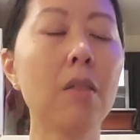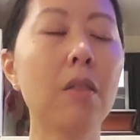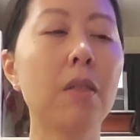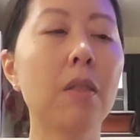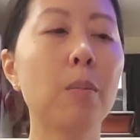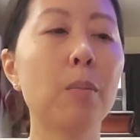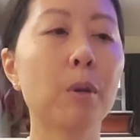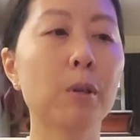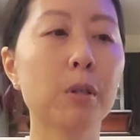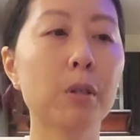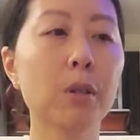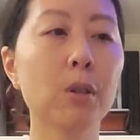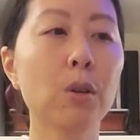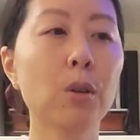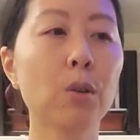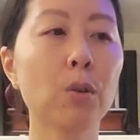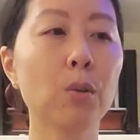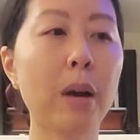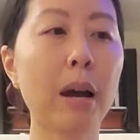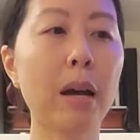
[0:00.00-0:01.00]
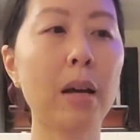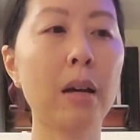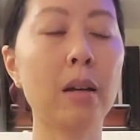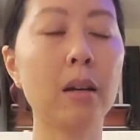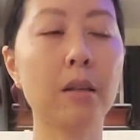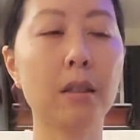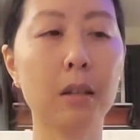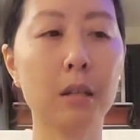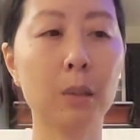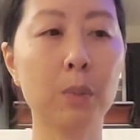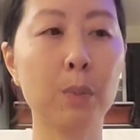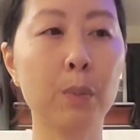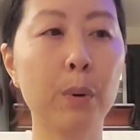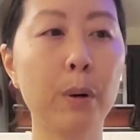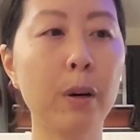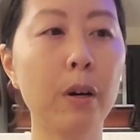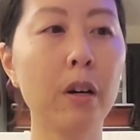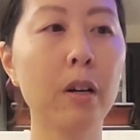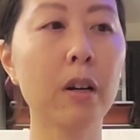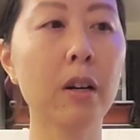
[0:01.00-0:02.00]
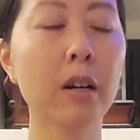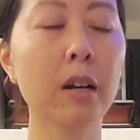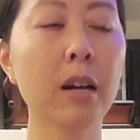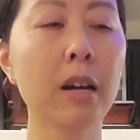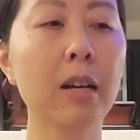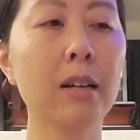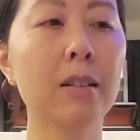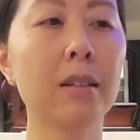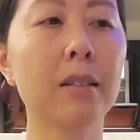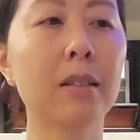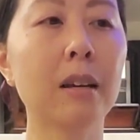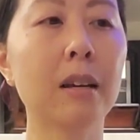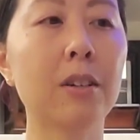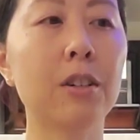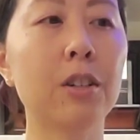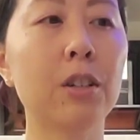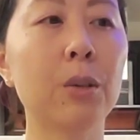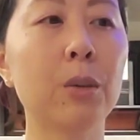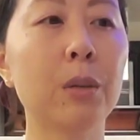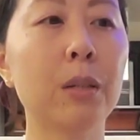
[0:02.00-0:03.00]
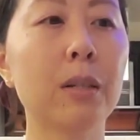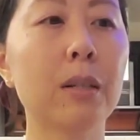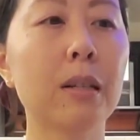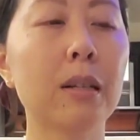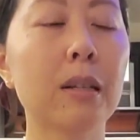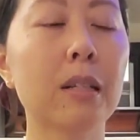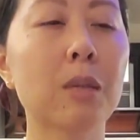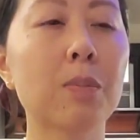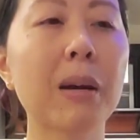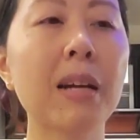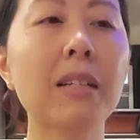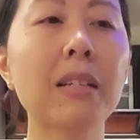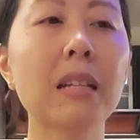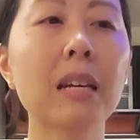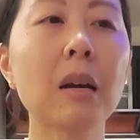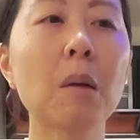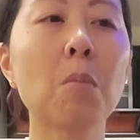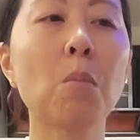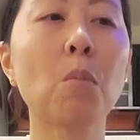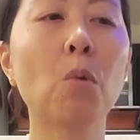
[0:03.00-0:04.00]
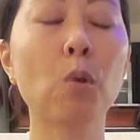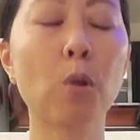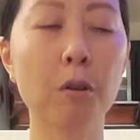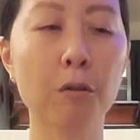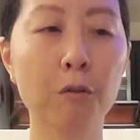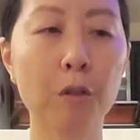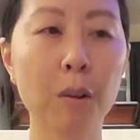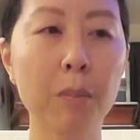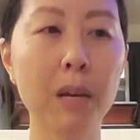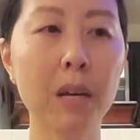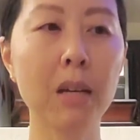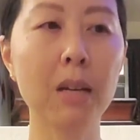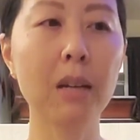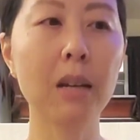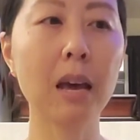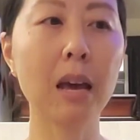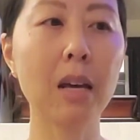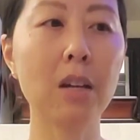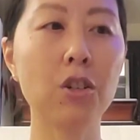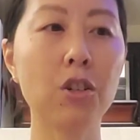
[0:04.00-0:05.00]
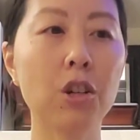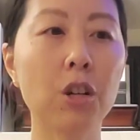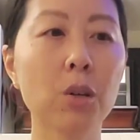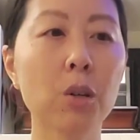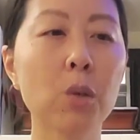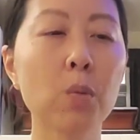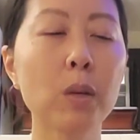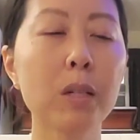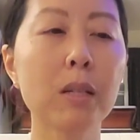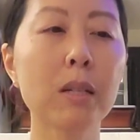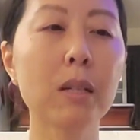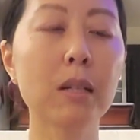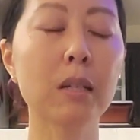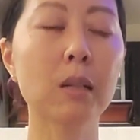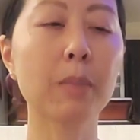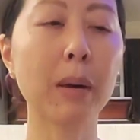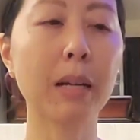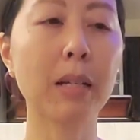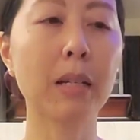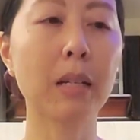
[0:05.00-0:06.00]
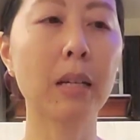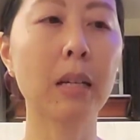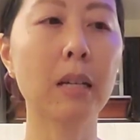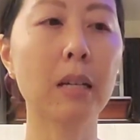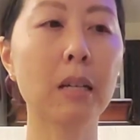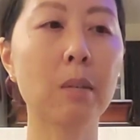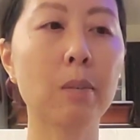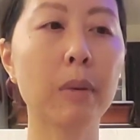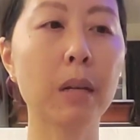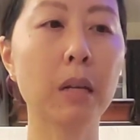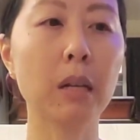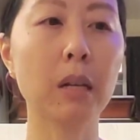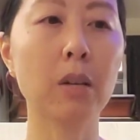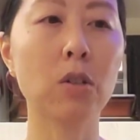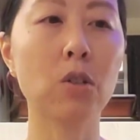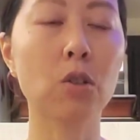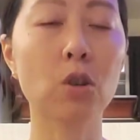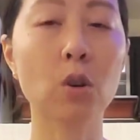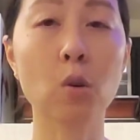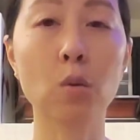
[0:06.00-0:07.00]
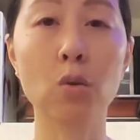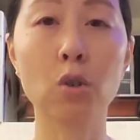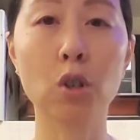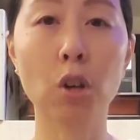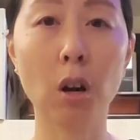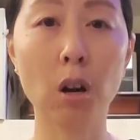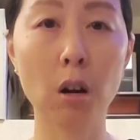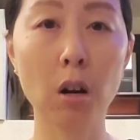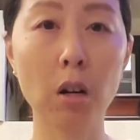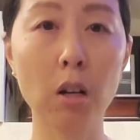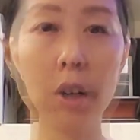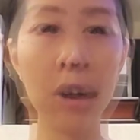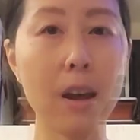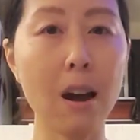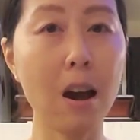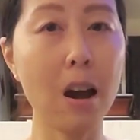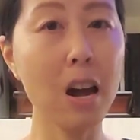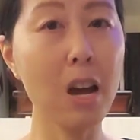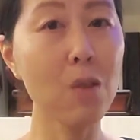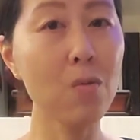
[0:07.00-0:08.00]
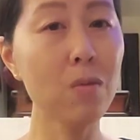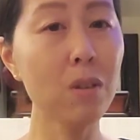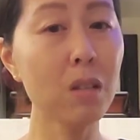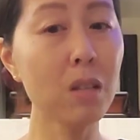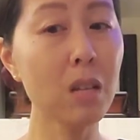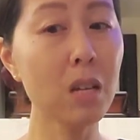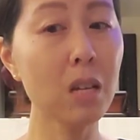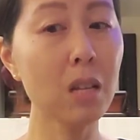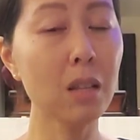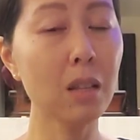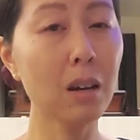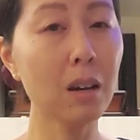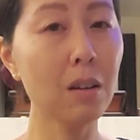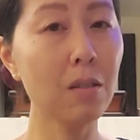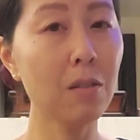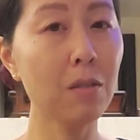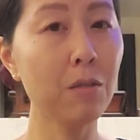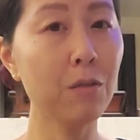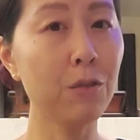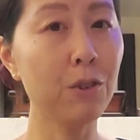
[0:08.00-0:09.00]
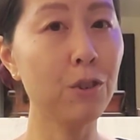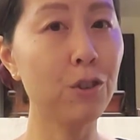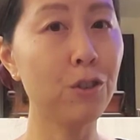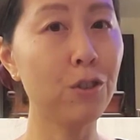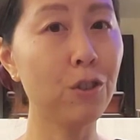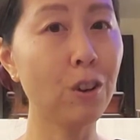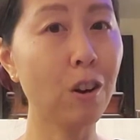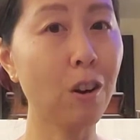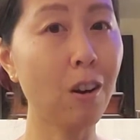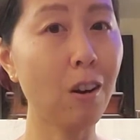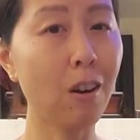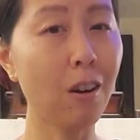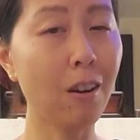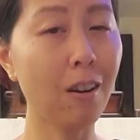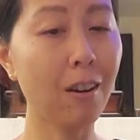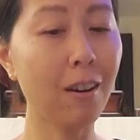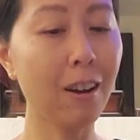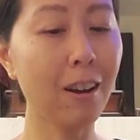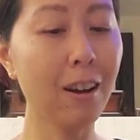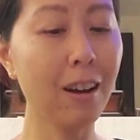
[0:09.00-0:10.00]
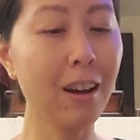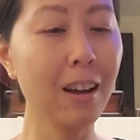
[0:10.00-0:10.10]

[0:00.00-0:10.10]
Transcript: The person who read this book said she was expecting more from it, and she also wasn't expecting it to be so dark, and I really love dark.